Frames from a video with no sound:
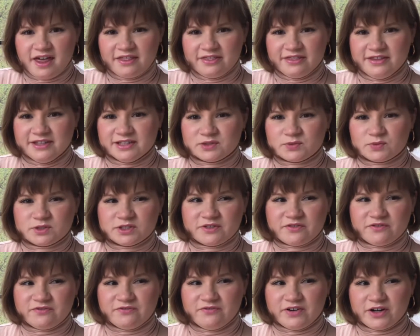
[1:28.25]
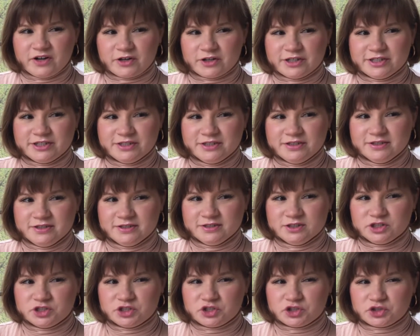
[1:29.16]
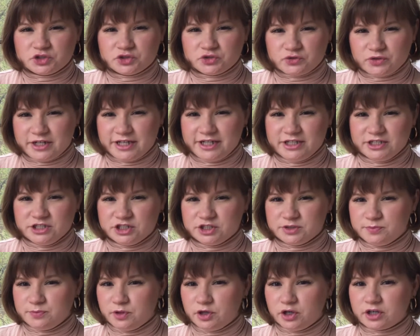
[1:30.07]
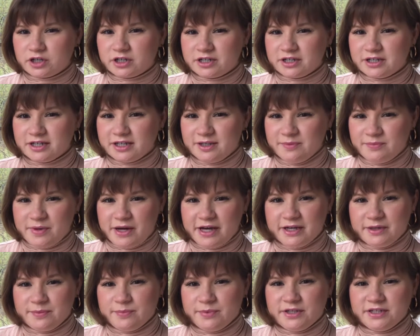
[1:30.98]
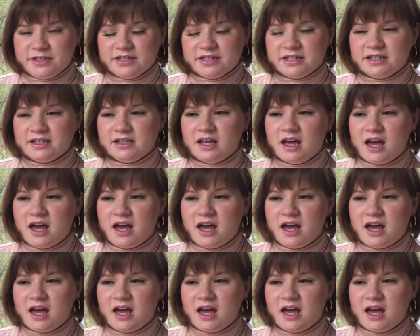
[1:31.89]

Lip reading: This was a very strange book, in my opinion.